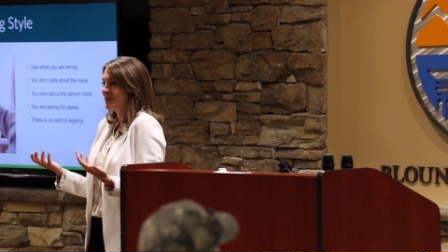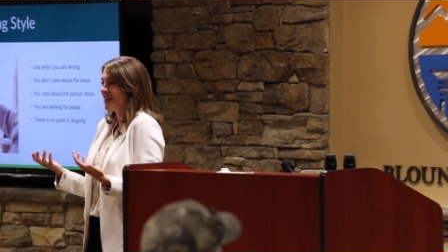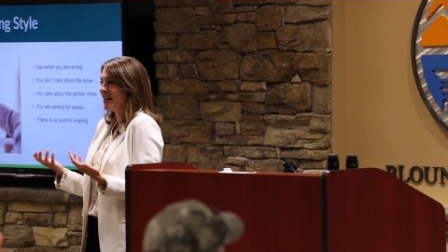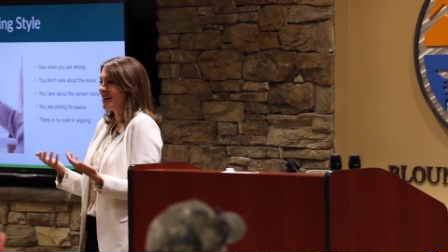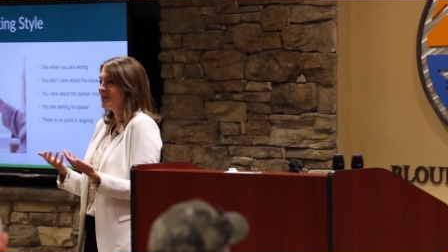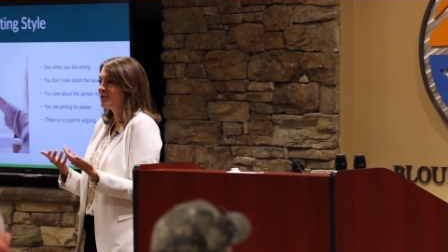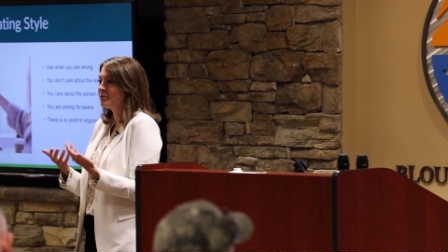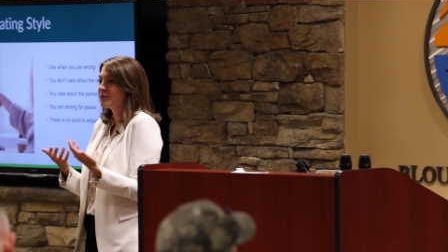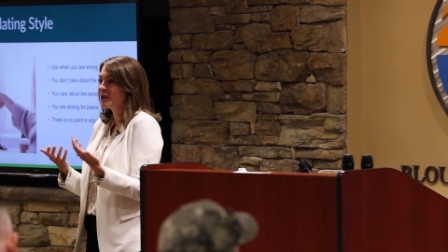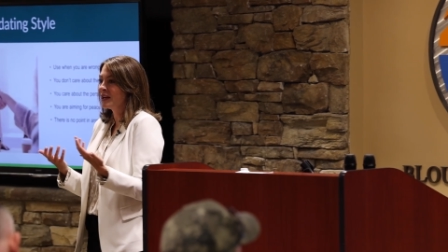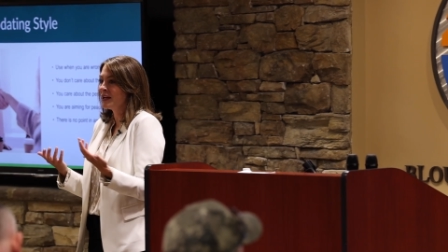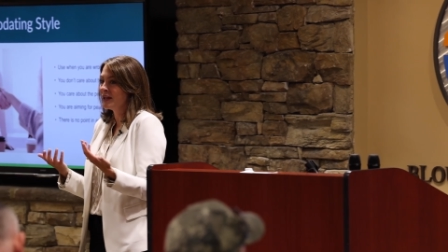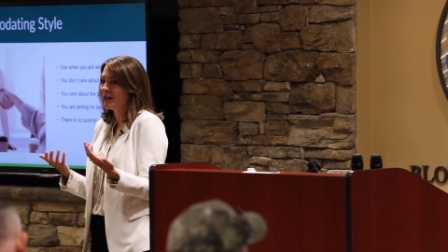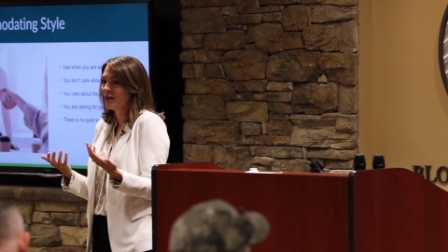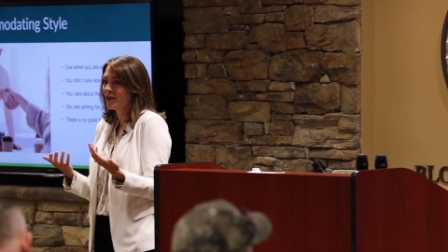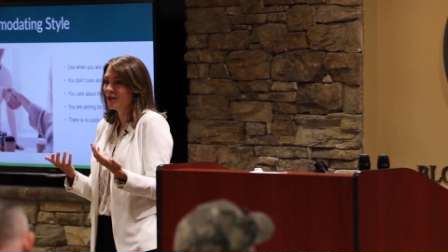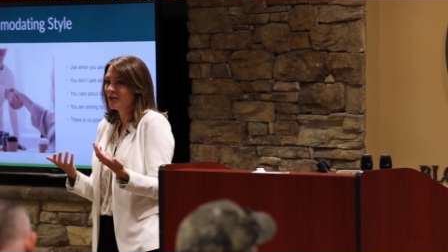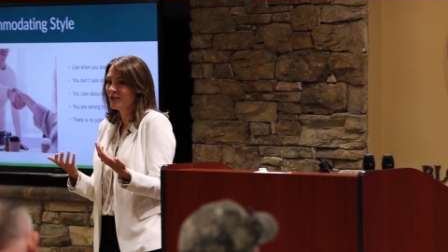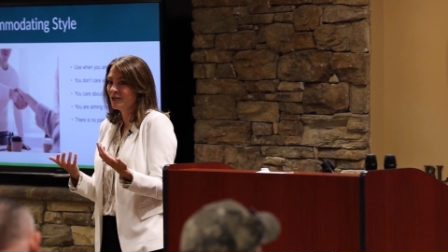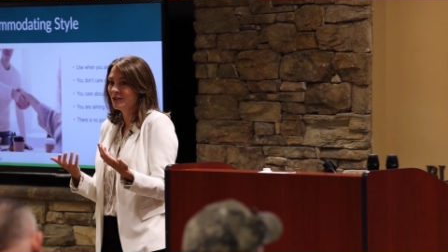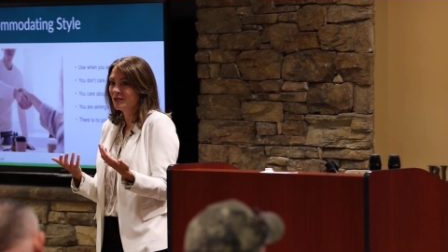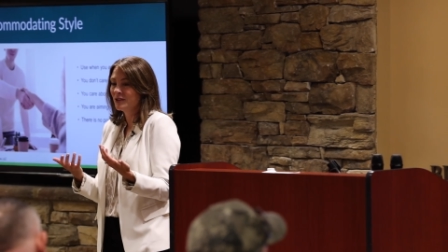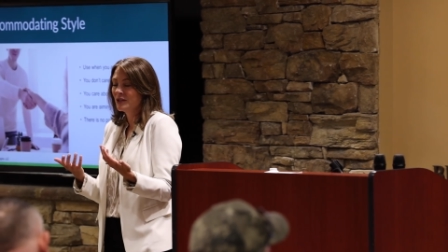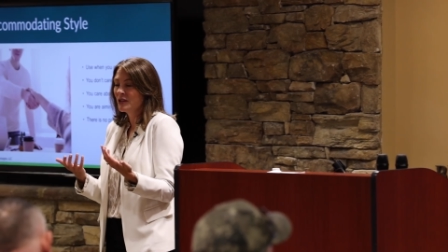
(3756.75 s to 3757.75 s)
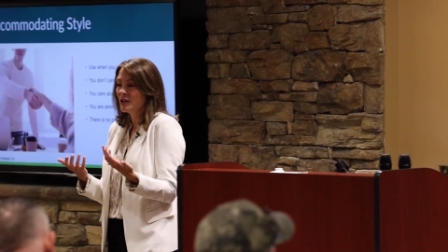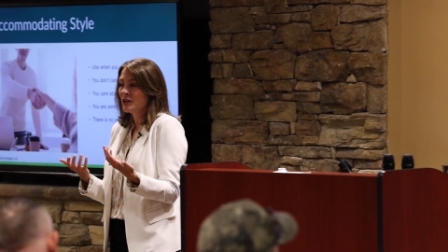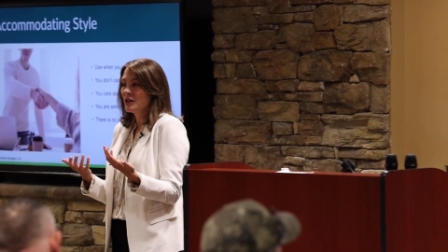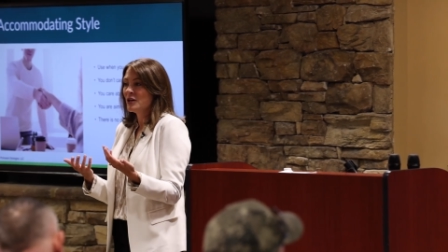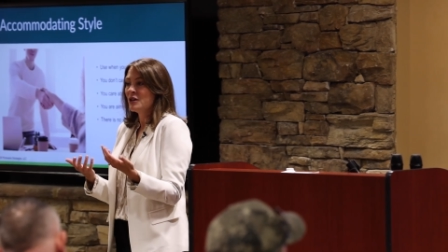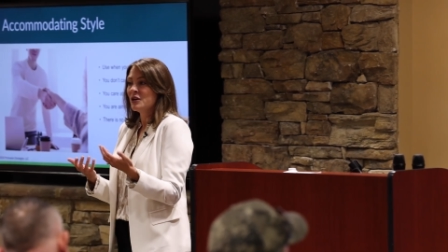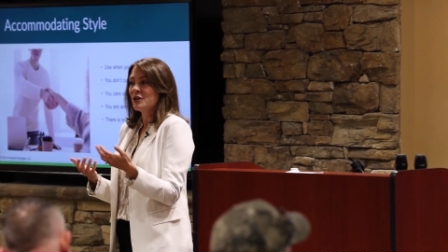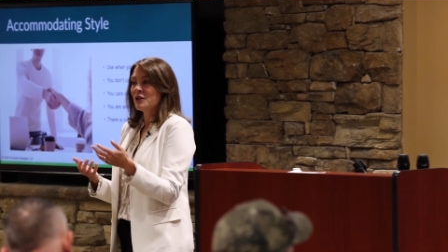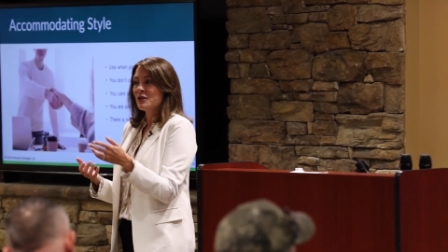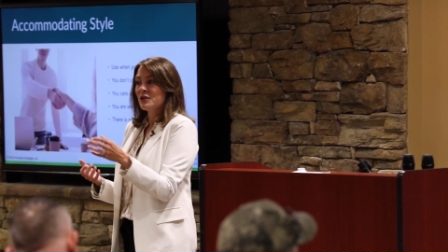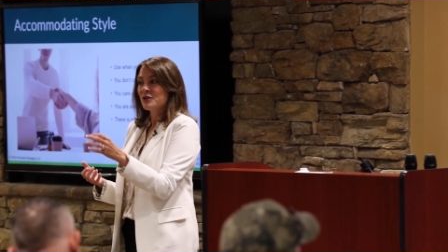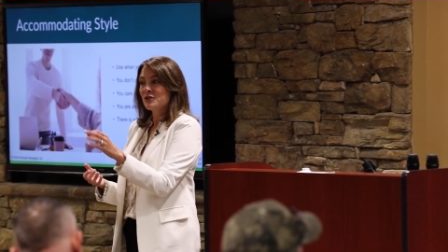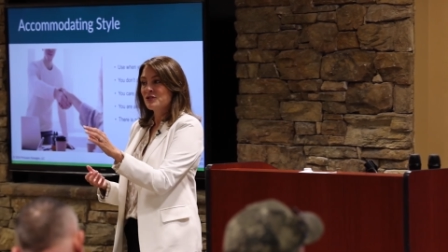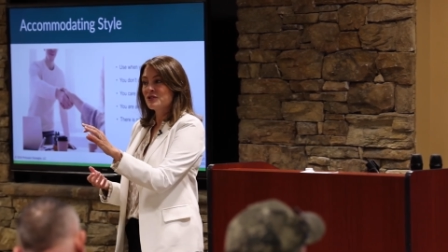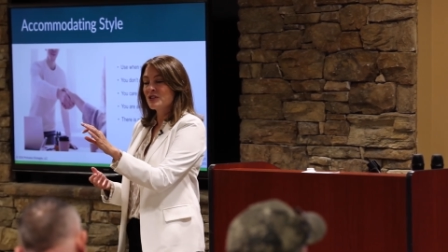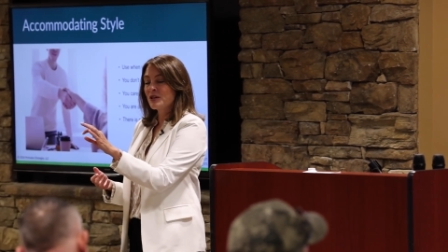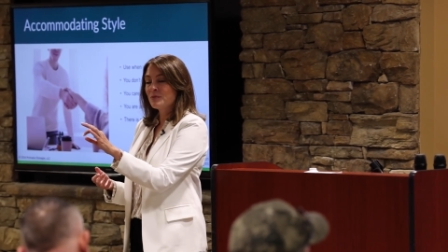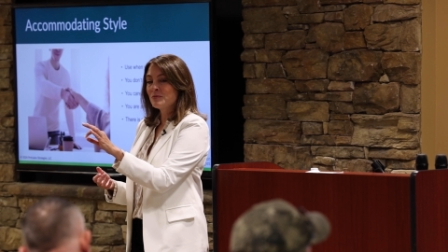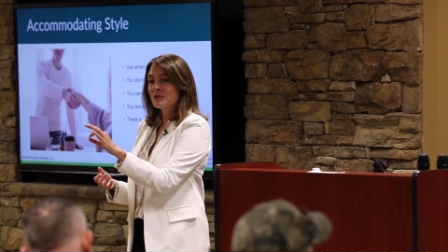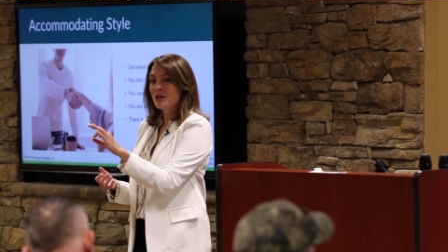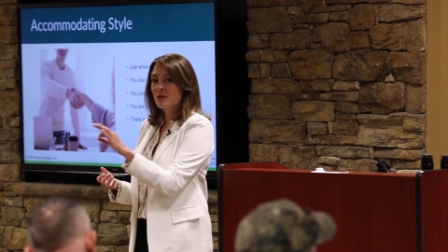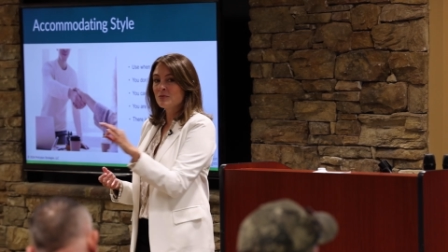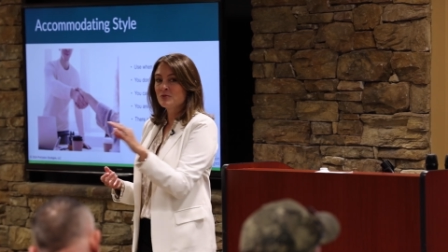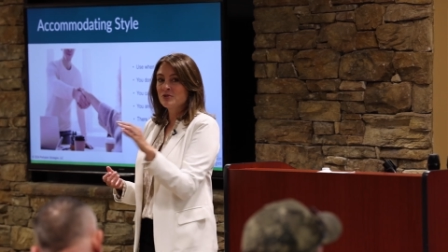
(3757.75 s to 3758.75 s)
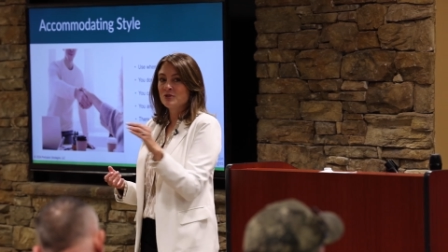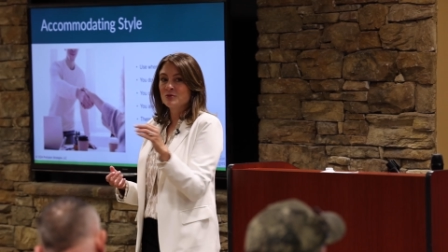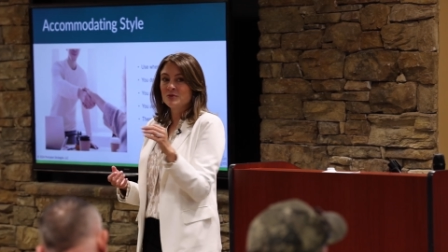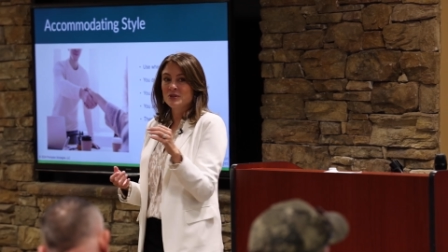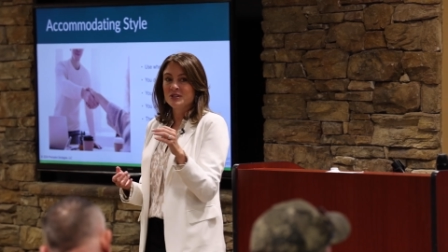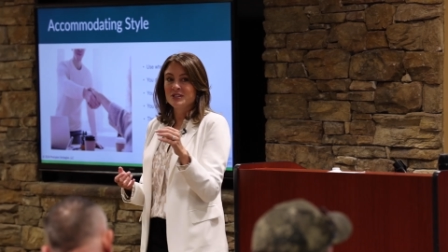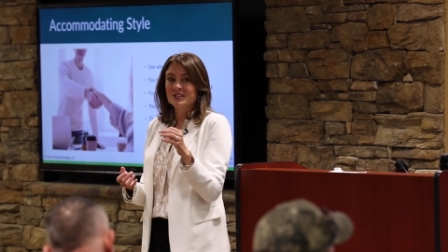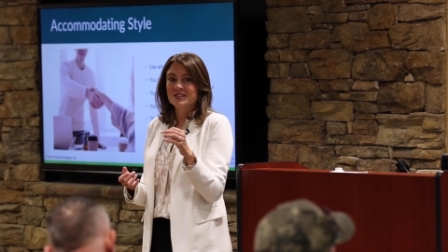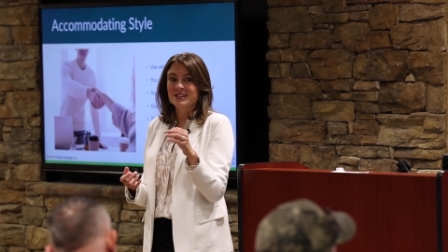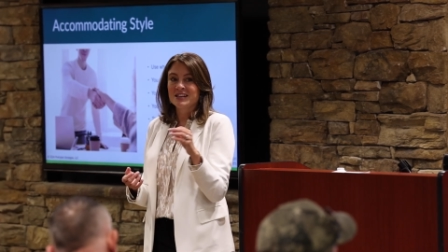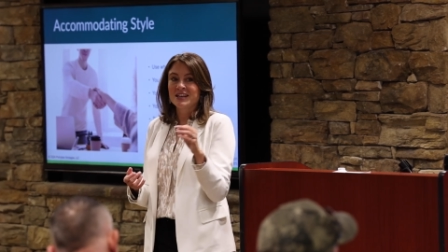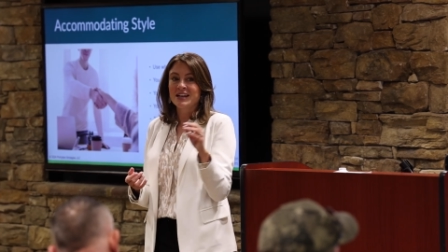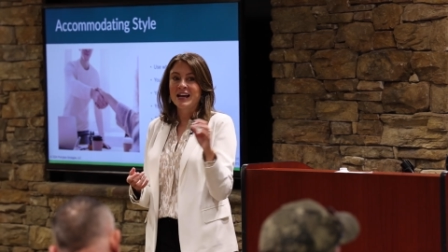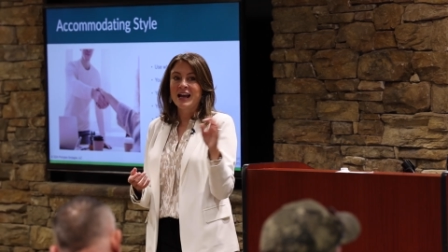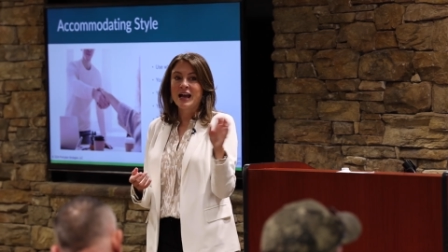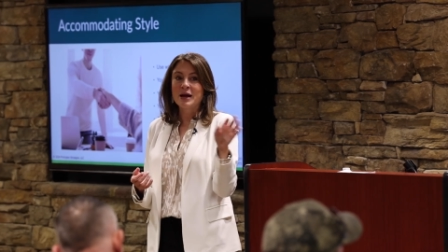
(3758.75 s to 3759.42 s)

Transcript: I don't care. Sometimes you need to say,